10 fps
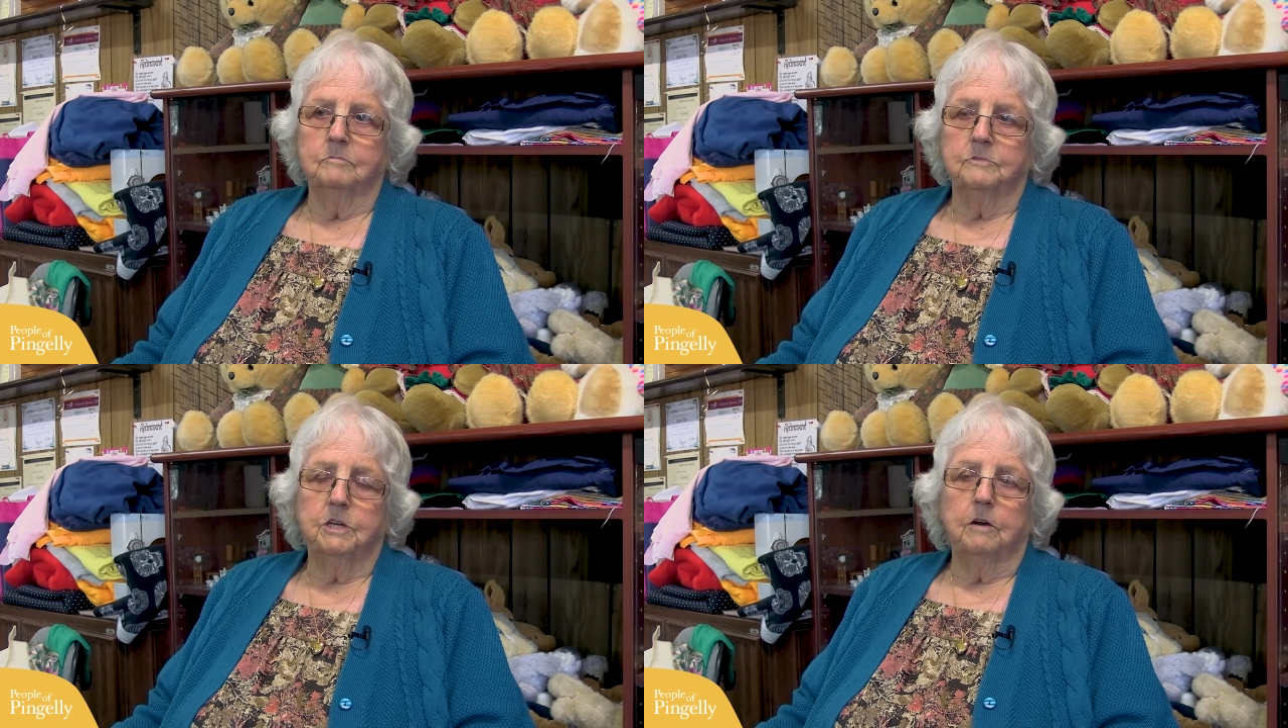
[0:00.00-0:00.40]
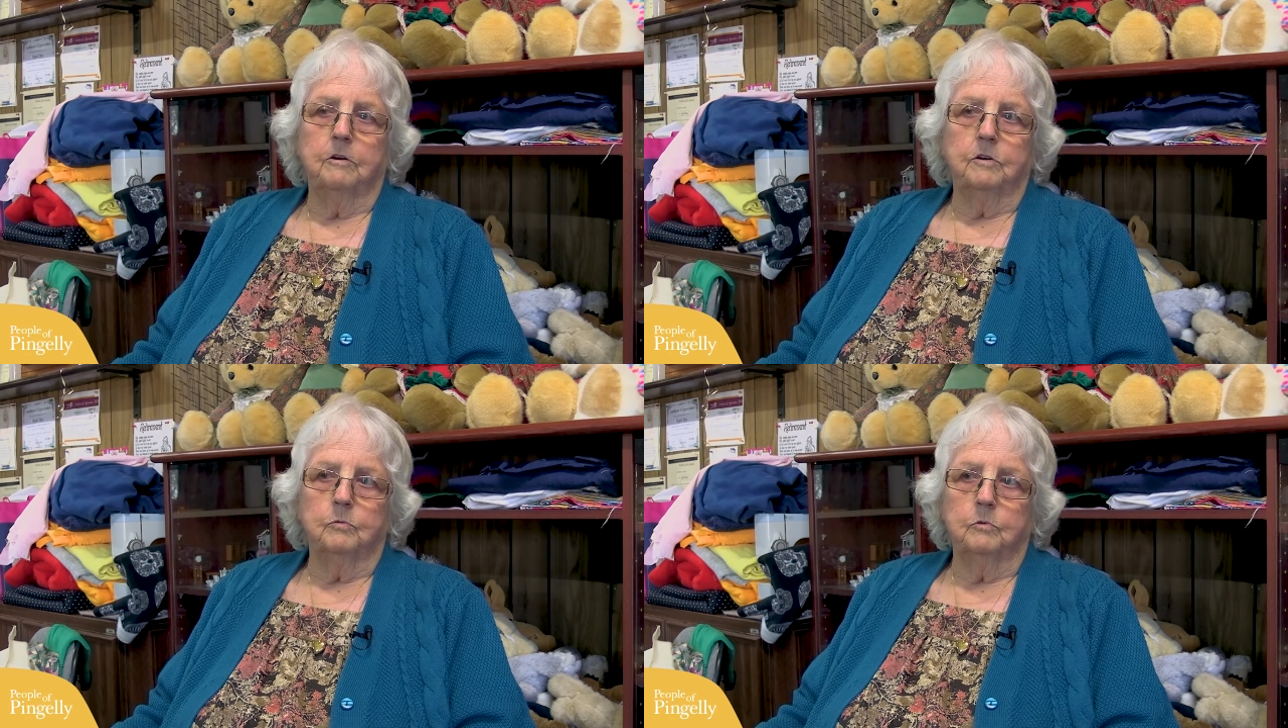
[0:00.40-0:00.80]

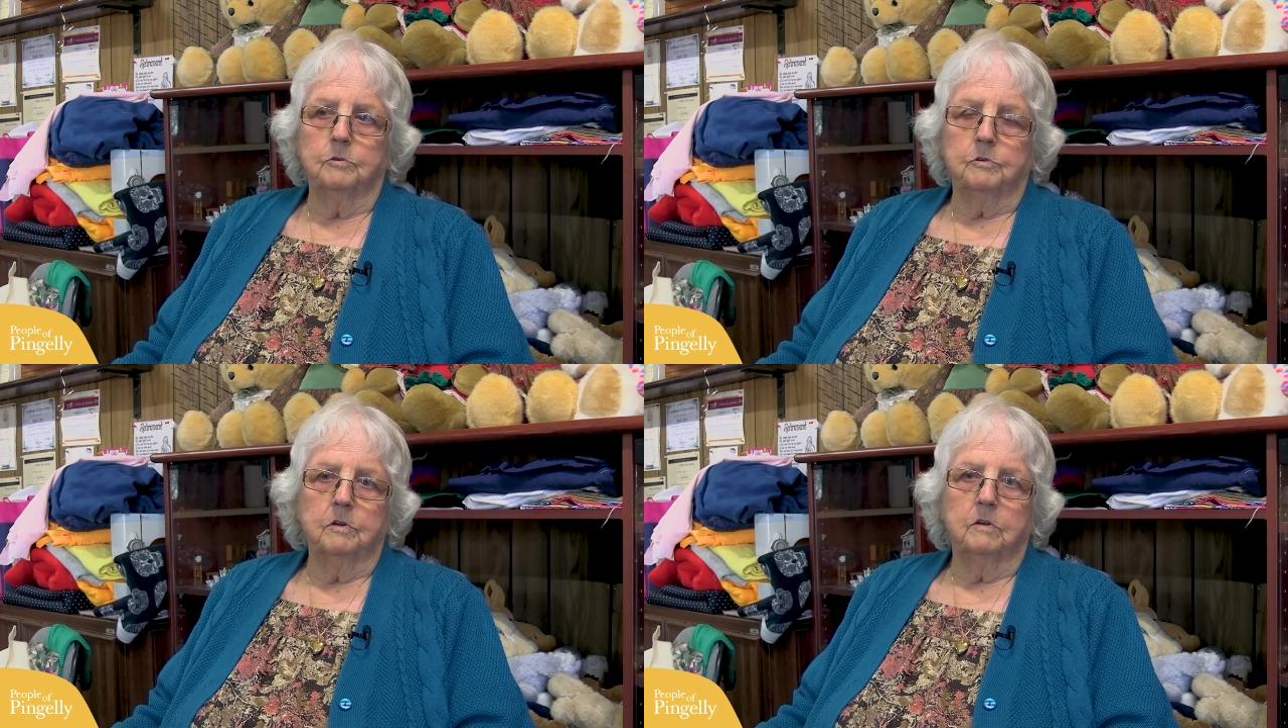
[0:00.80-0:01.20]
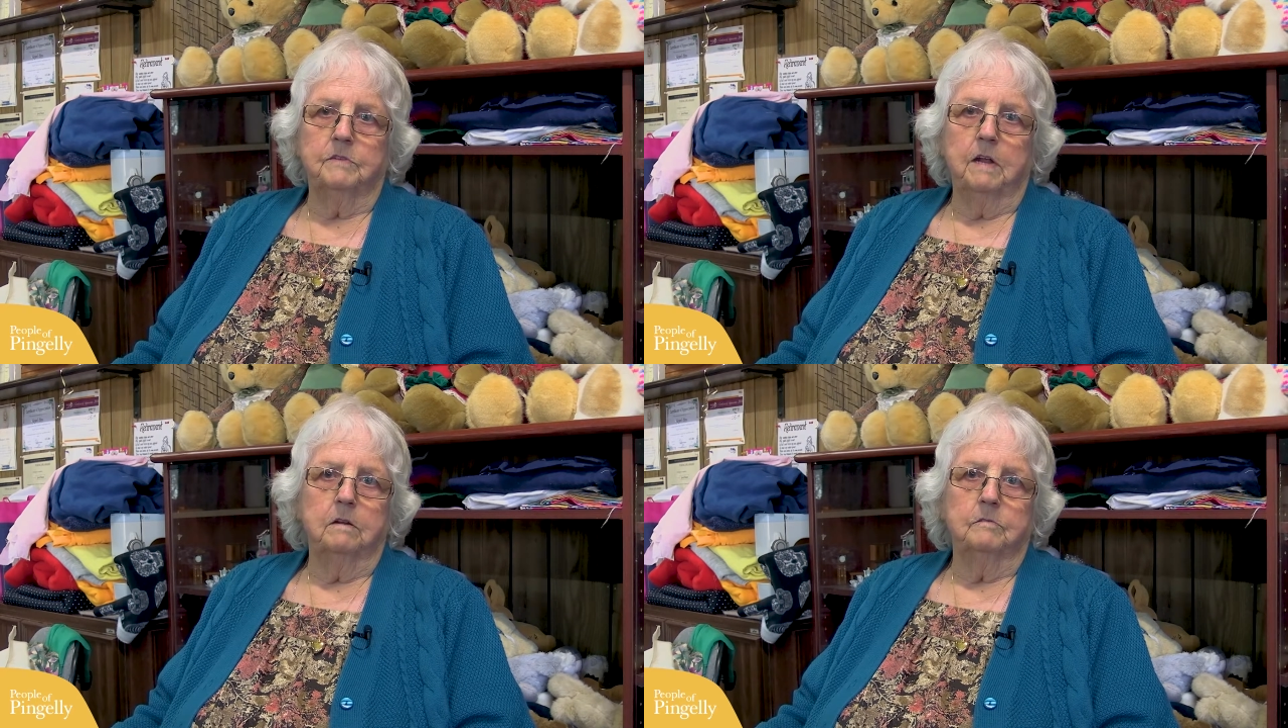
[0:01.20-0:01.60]
charity work, and
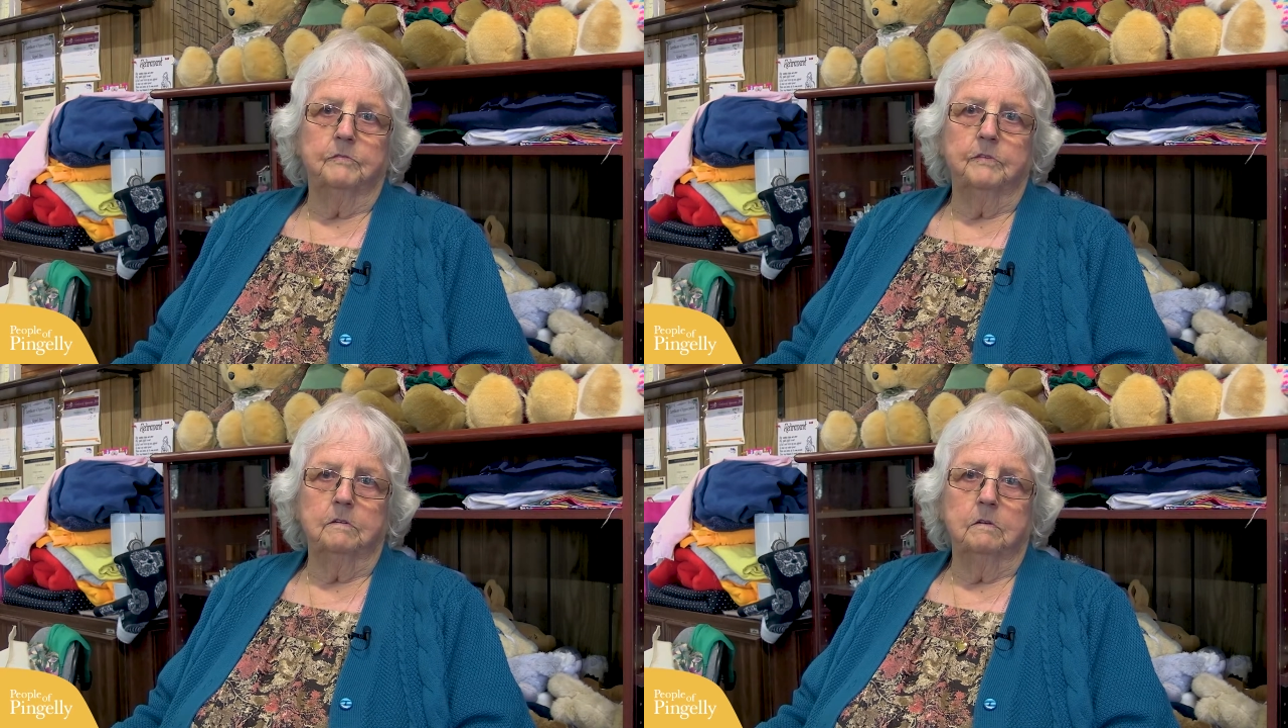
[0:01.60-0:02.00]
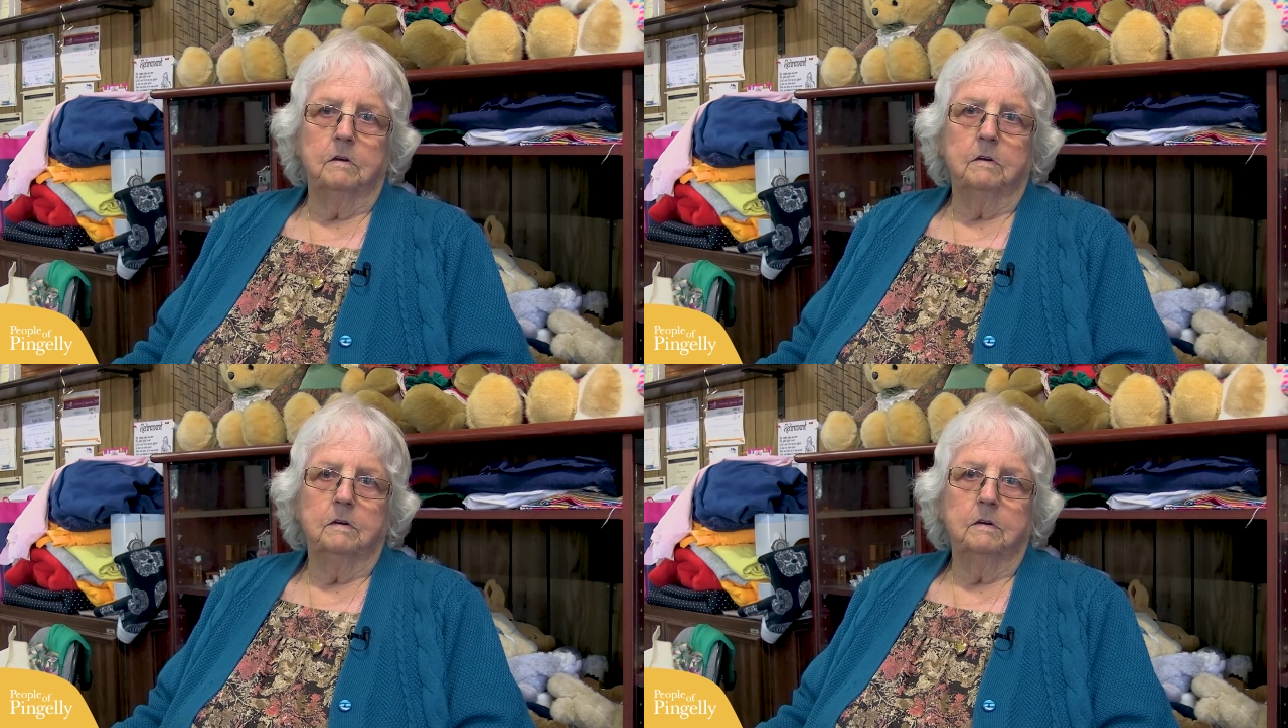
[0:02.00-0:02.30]
I've done it for